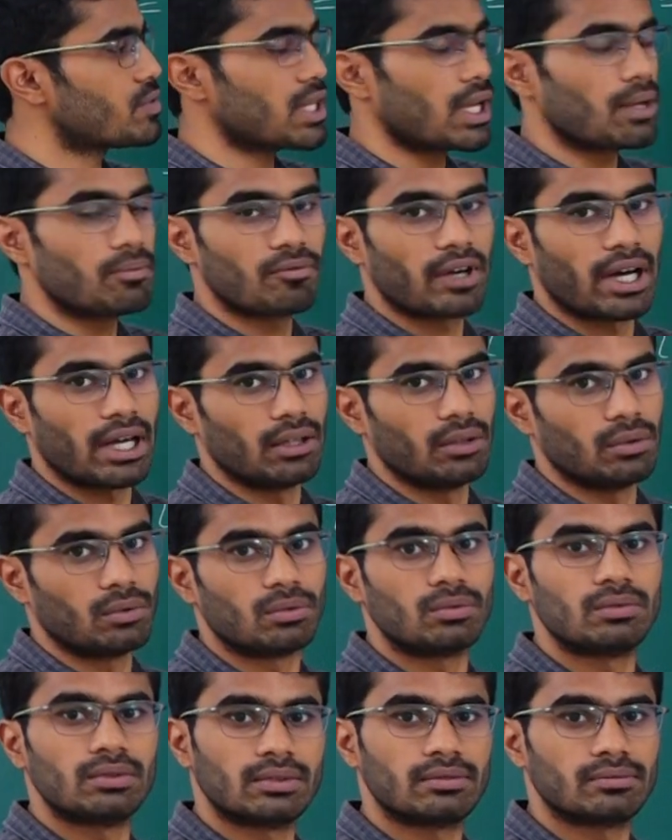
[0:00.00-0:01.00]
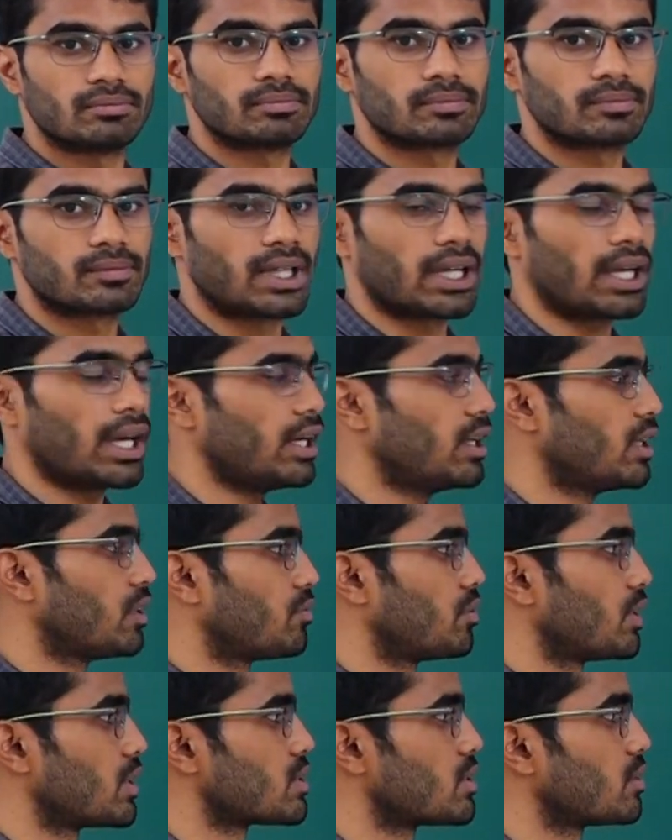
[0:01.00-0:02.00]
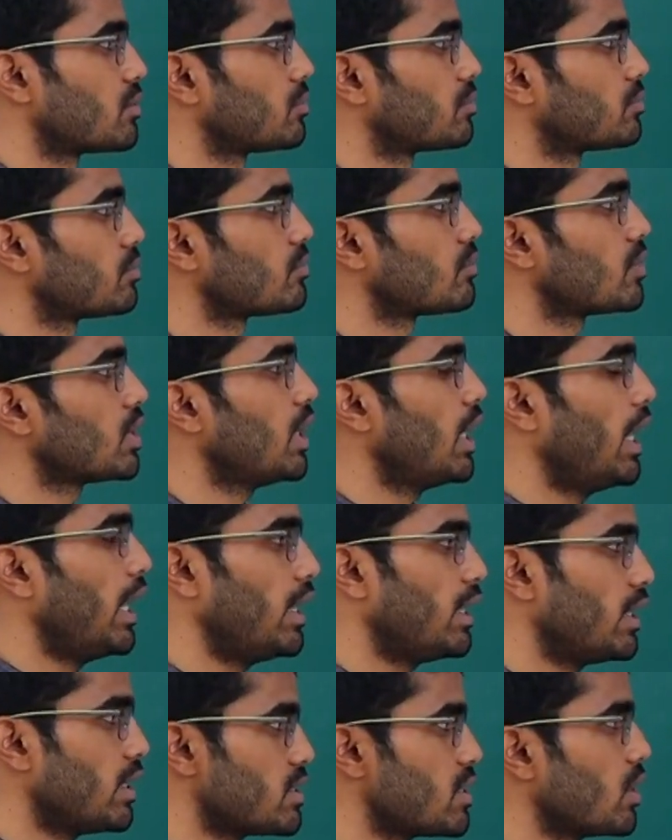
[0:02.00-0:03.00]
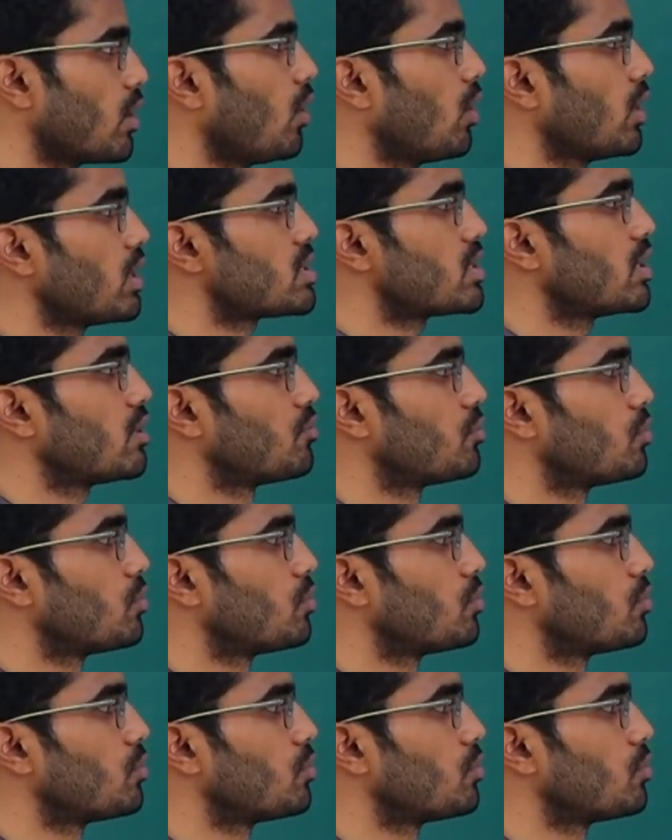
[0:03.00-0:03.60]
same value, the kinetic friction, and it is a constant